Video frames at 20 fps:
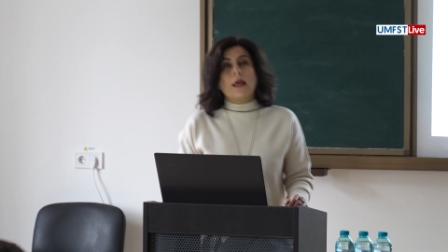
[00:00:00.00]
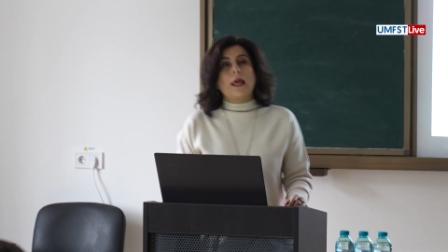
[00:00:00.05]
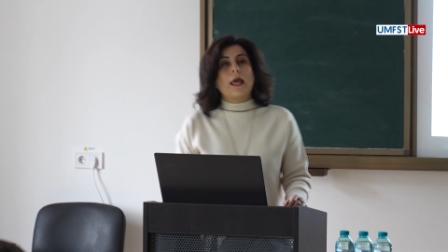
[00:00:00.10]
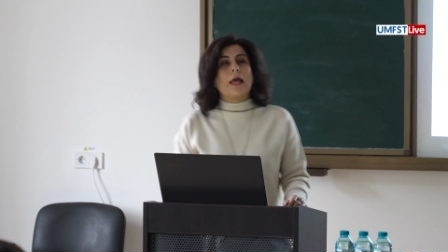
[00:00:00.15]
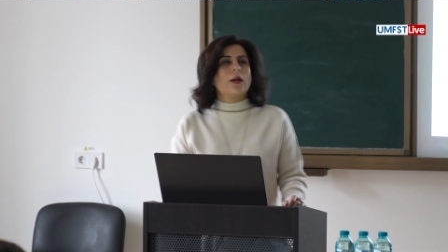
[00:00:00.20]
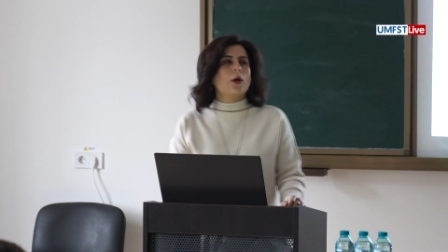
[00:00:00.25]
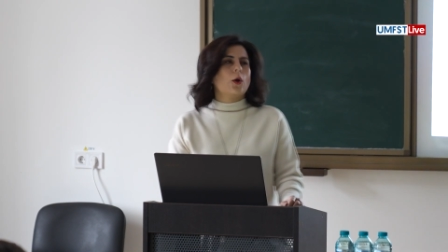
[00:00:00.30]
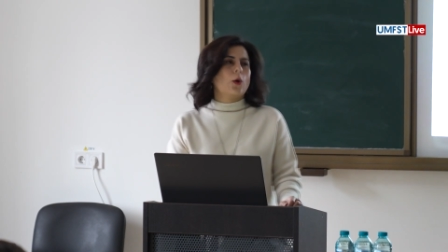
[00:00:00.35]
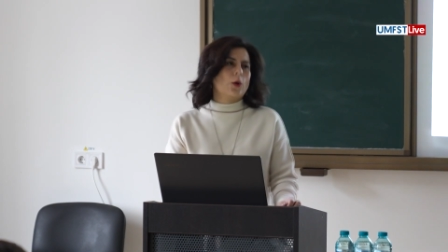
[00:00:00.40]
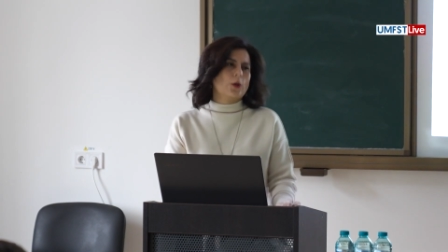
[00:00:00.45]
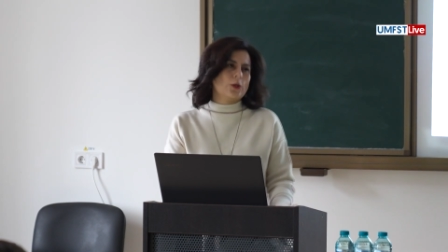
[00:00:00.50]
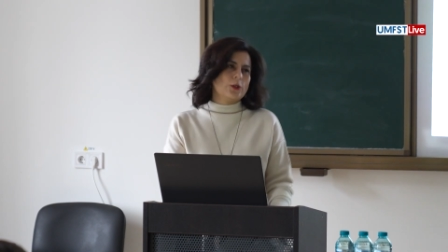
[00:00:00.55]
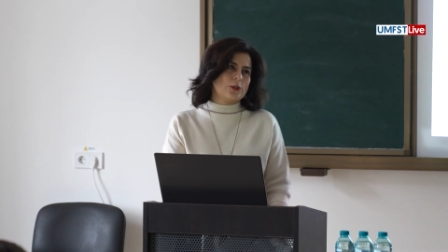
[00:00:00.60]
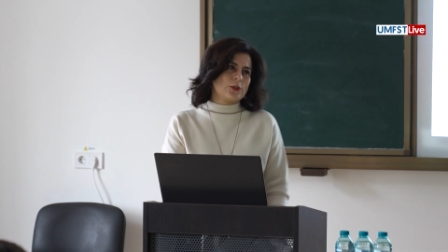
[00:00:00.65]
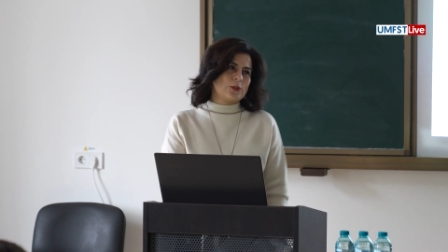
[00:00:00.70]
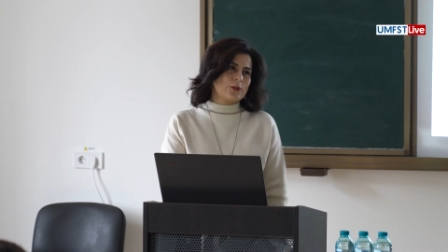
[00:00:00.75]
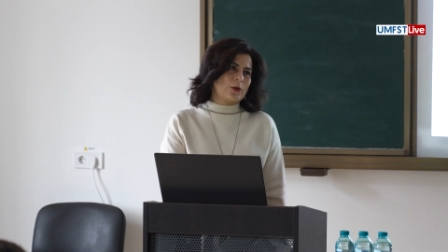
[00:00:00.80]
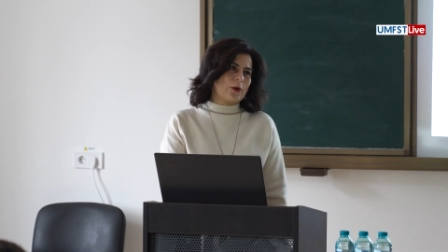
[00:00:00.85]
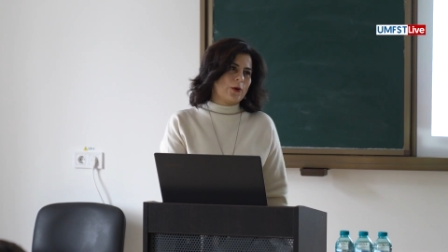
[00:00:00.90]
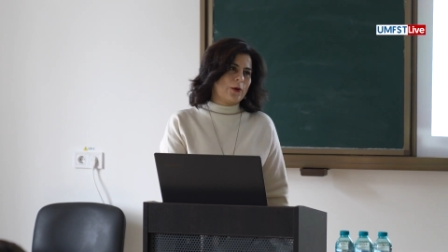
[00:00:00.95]
And
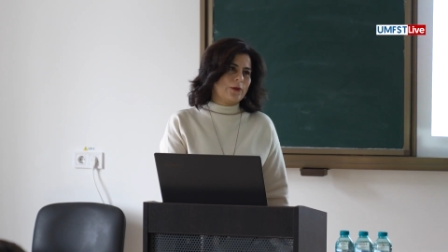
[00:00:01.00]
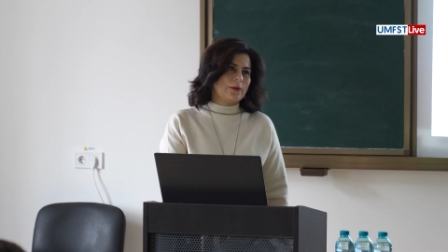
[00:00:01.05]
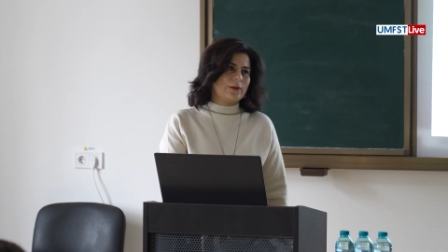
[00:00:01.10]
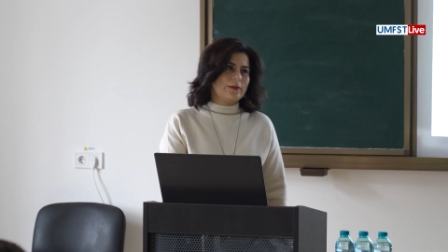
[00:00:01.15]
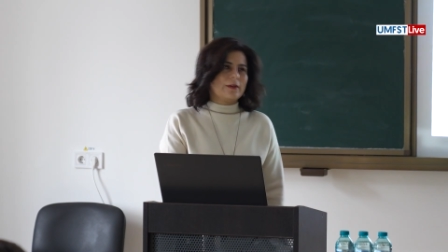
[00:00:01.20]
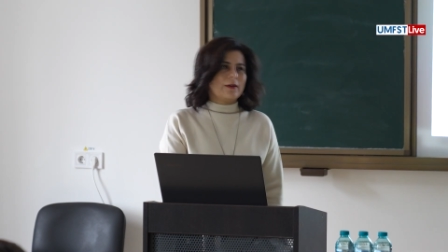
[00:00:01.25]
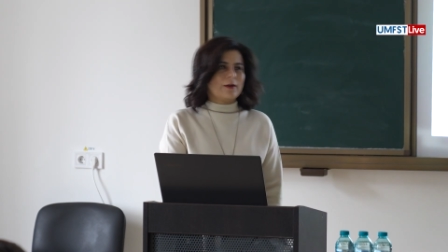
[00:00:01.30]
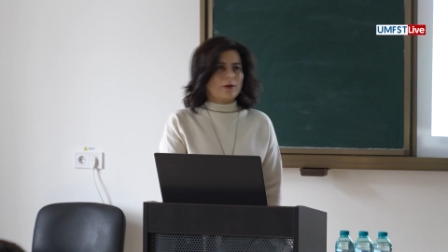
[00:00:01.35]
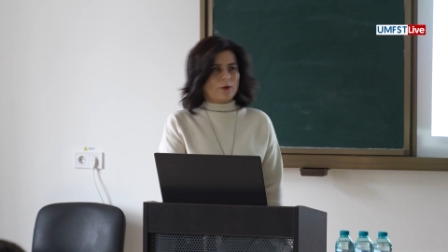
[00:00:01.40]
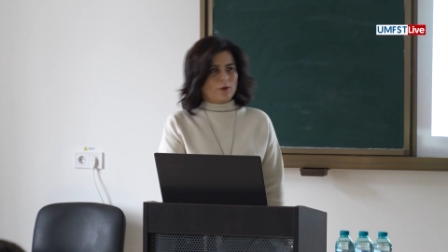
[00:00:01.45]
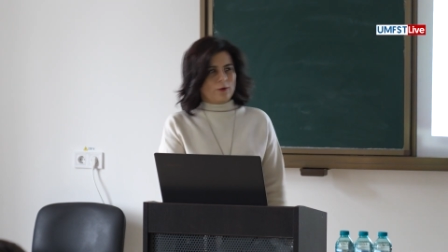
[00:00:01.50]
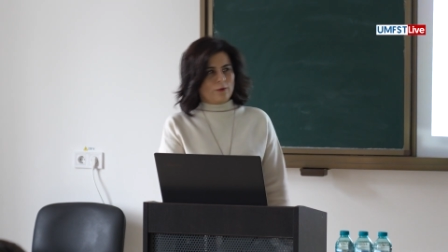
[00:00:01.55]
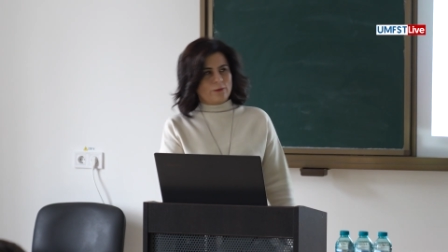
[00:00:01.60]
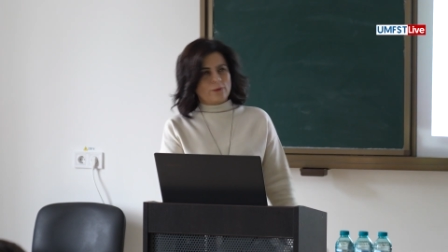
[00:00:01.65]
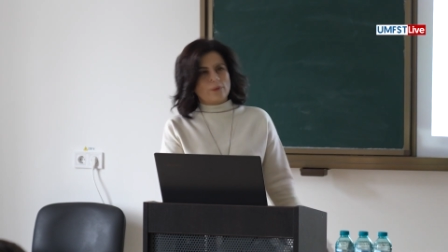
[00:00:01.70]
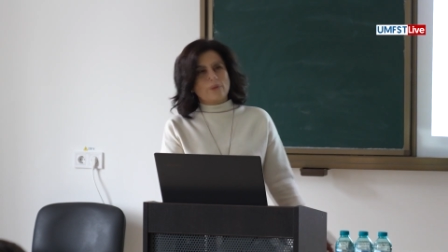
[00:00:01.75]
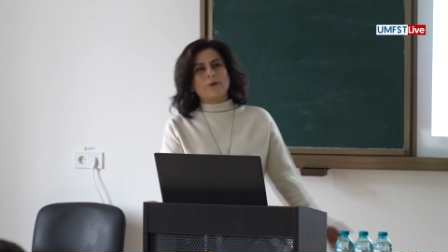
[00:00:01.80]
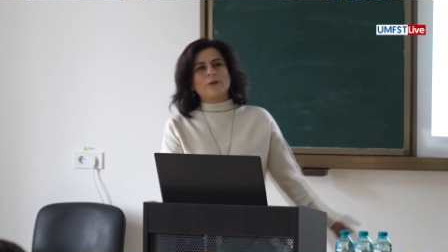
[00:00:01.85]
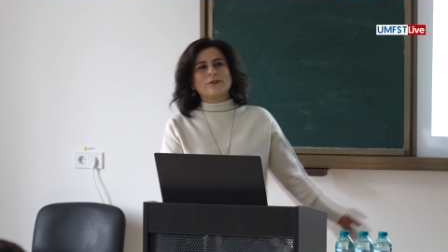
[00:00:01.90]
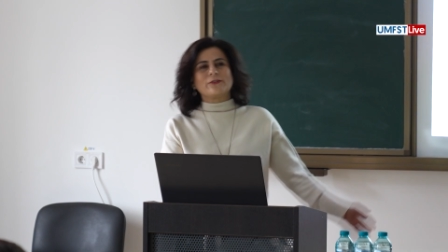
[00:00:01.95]
also,
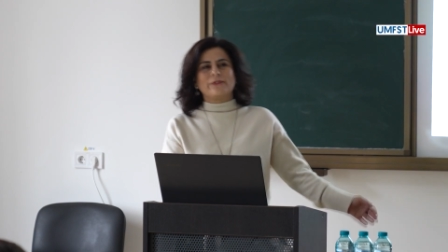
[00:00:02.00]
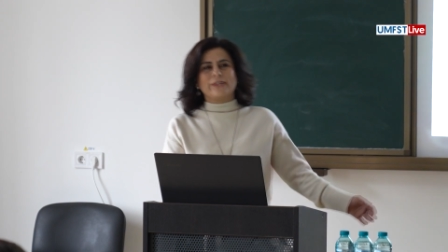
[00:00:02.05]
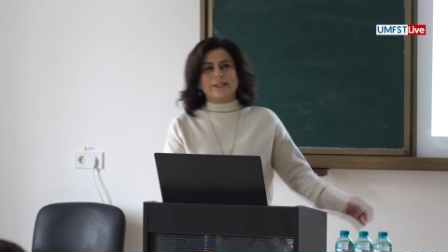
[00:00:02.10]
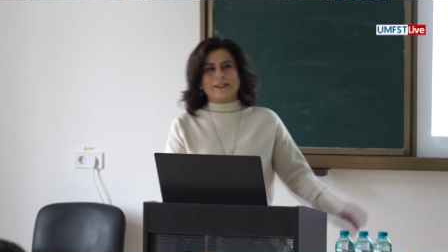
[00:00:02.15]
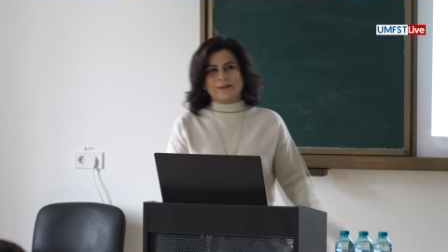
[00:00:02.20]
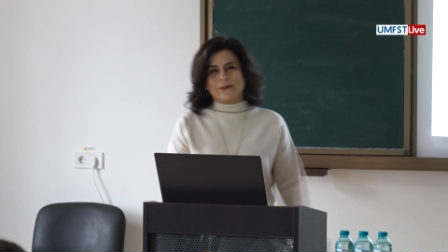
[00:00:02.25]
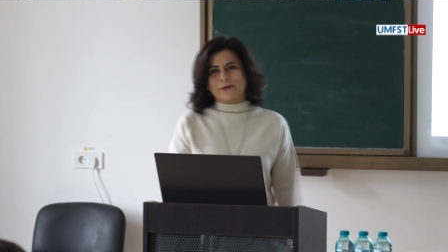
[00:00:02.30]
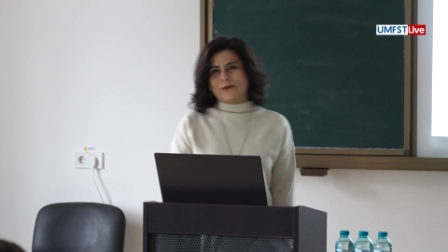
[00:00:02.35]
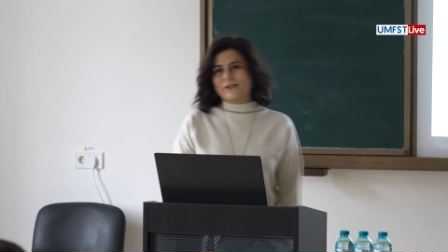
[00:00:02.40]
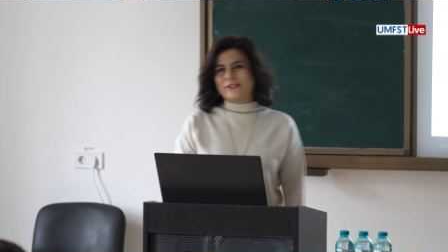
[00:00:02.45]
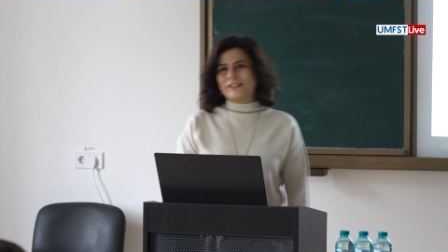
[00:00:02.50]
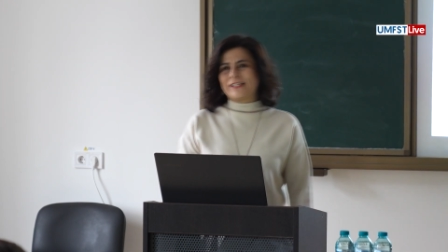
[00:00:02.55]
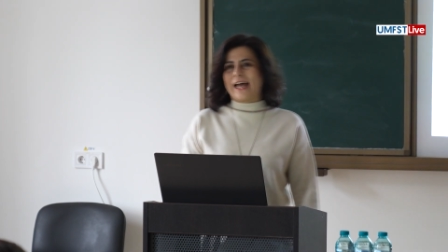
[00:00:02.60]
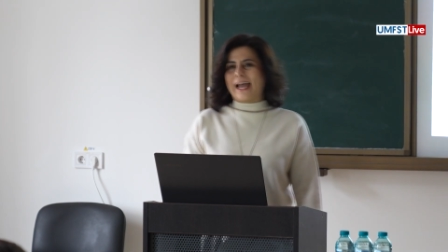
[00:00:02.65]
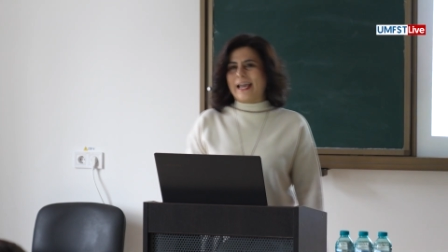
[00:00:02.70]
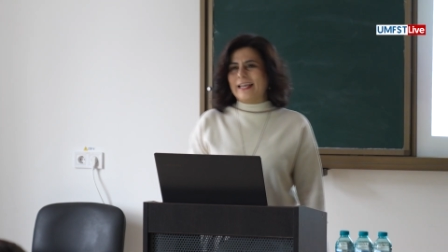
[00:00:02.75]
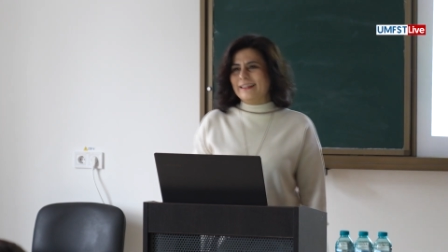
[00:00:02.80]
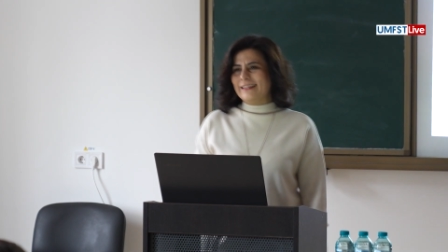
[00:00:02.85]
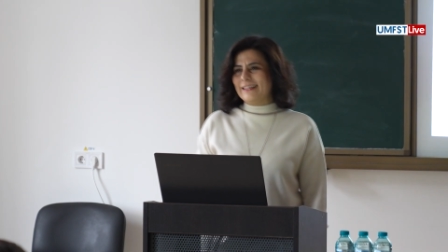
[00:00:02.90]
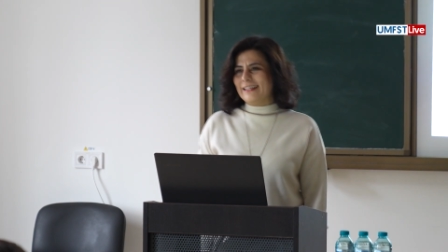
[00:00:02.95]
of course, we are all
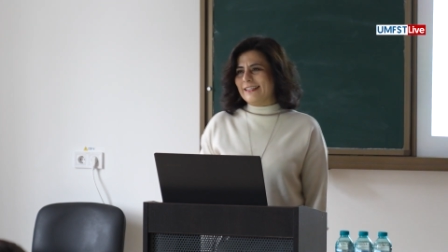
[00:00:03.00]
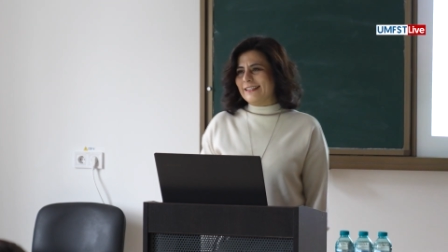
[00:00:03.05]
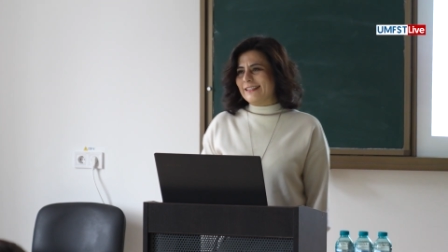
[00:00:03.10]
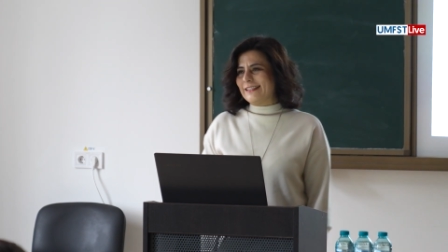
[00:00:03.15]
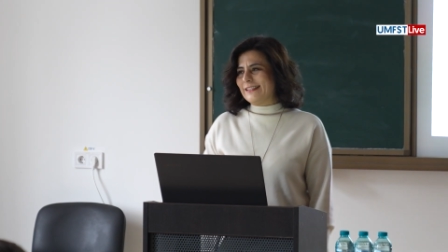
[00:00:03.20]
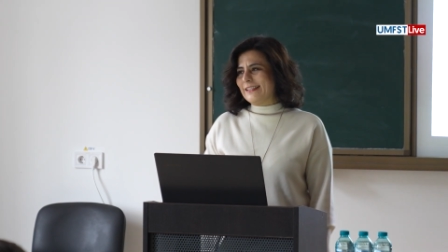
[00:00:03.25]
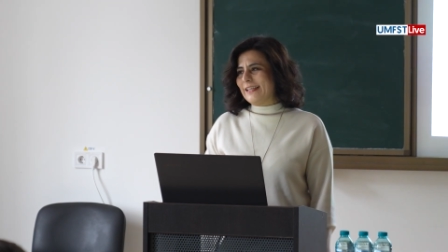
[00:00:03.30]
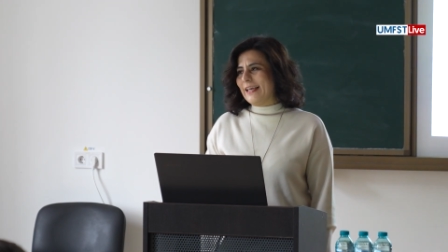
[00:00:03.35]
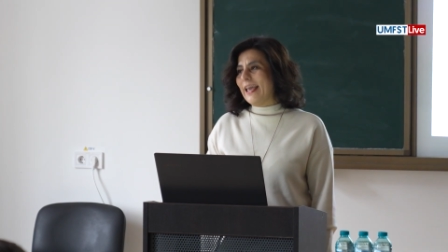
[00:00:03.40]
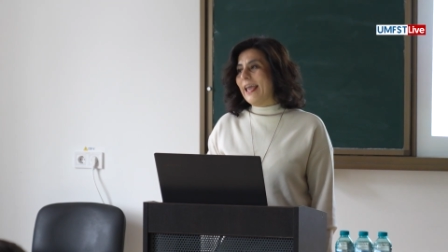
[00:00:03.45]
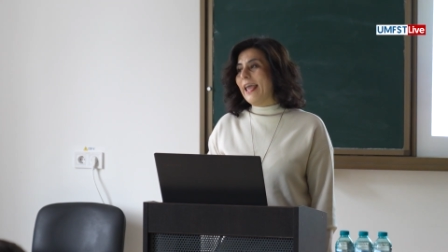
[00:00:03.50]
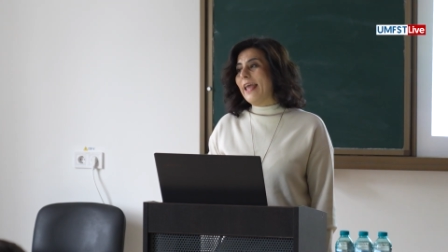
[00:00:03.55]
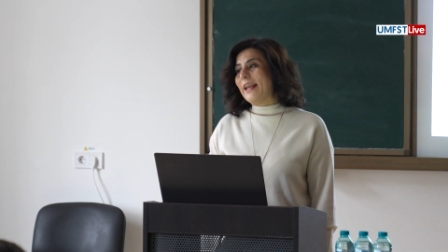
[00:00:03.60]
scientists,